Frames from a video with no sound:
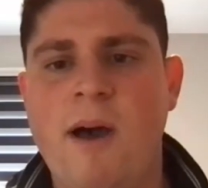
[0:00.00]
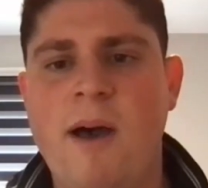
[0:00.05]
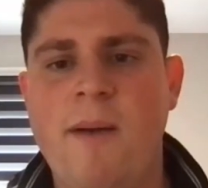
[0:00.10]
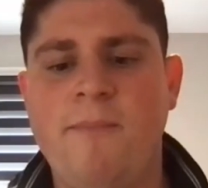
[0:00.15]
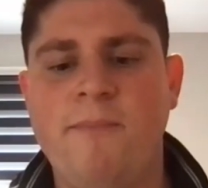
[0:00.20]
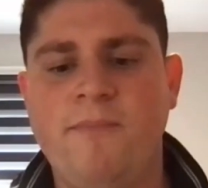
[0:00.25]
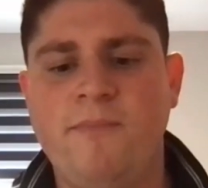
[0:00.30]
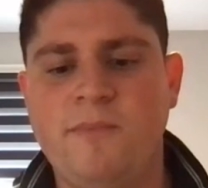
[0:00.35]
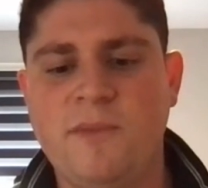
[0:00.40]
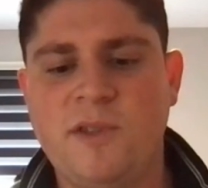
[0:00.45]

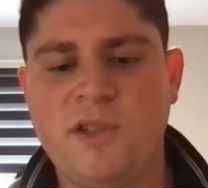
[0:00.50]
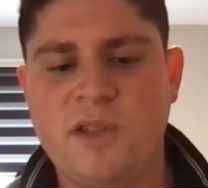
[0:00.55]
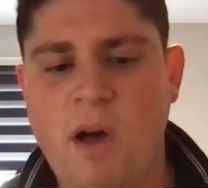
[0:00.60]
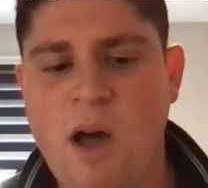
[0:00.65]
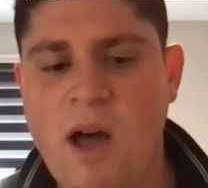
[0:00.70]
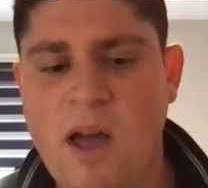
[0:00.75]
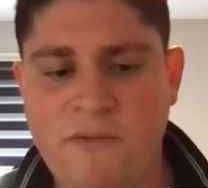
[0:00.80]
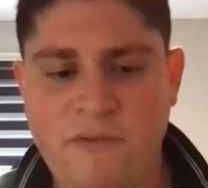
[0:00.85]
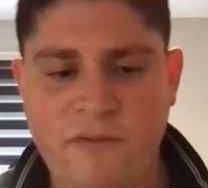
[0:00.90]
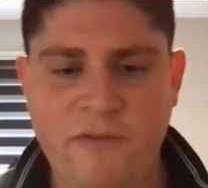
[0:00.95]
um, so
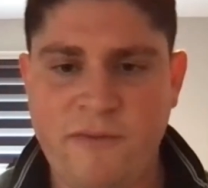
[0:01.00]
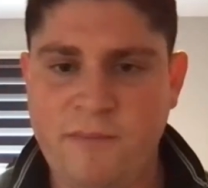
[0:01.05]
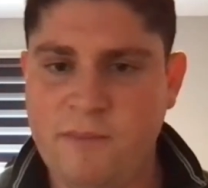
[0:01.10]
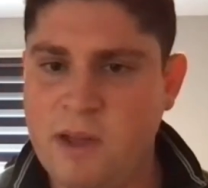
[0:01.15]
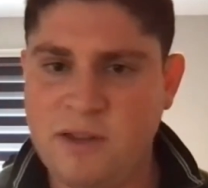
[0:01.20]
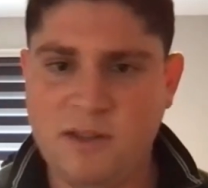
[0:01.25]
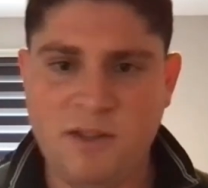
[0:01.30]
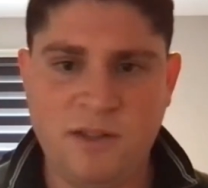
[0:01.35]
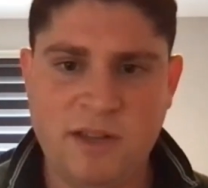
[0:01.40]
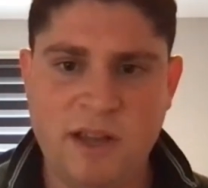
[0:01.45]
I've,
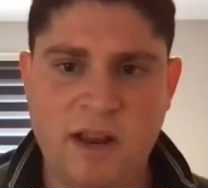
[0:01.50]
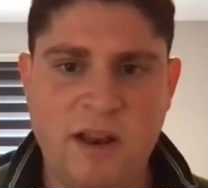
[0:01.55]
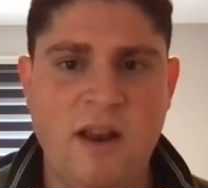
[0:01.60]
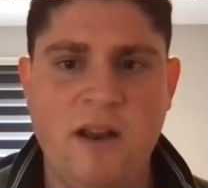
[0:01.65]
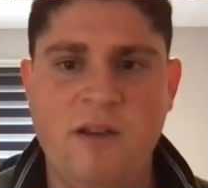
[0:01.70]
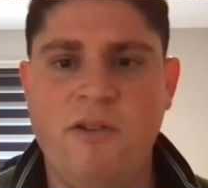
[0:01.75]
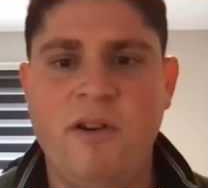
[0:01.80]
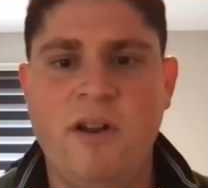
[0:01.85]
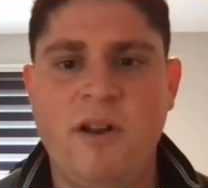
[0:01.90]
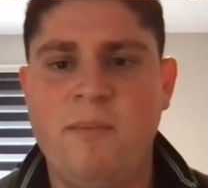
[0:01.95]
as you said
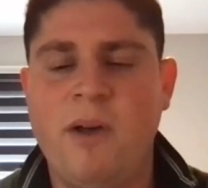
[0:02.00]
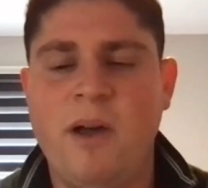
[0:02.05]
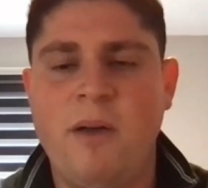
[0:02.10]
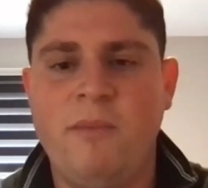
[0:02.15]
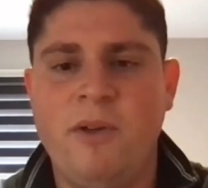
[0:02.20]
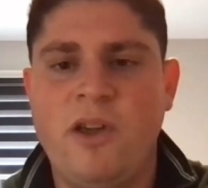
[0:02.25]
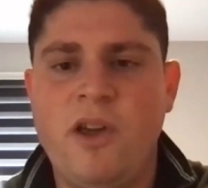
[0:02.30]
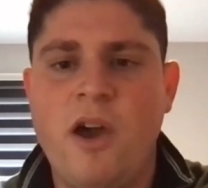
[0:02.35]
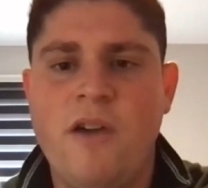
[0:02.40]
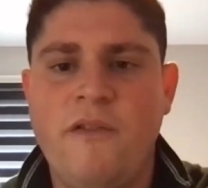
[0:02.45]
earlier on, I'm,
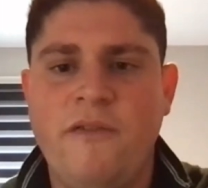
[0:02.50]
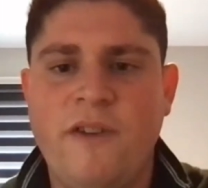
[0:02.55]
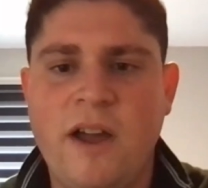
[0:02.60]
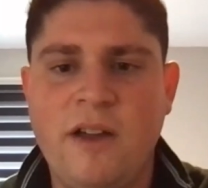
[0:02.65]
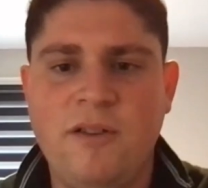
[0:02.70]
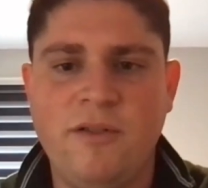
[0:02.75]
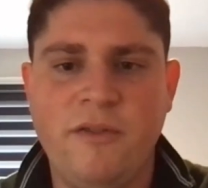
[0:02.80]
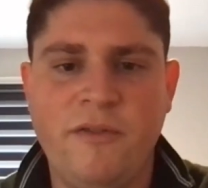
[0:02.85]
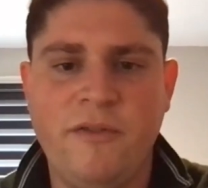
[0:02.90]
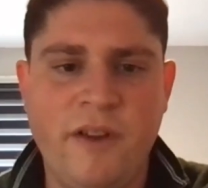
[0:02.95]
I'm a
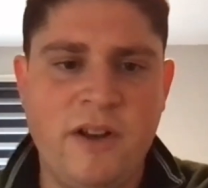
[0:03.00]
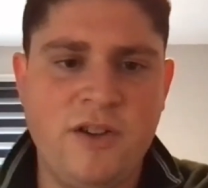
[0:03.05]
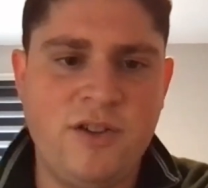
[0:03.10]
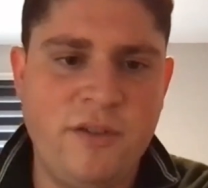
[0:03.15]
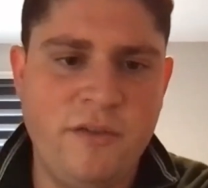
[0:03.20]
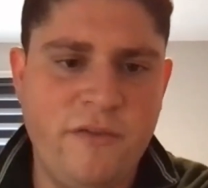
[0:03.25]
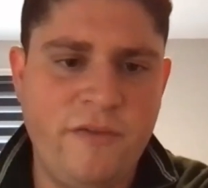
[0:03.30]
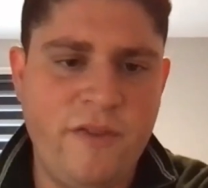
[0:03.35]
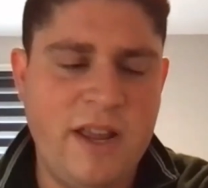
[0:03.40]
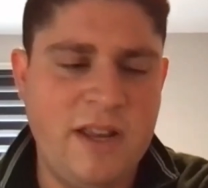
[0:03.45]
co-founder of
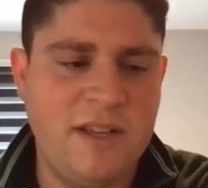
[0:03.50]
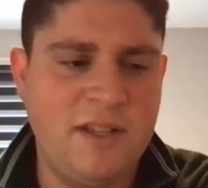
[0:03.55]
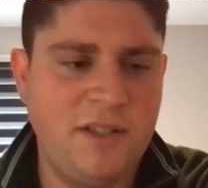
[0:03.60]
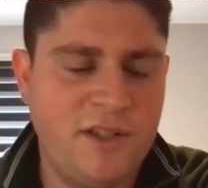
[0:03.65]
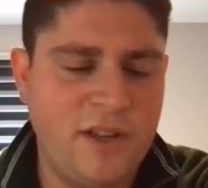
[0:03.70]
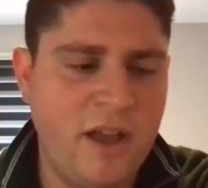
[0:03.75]
Finish and Feast.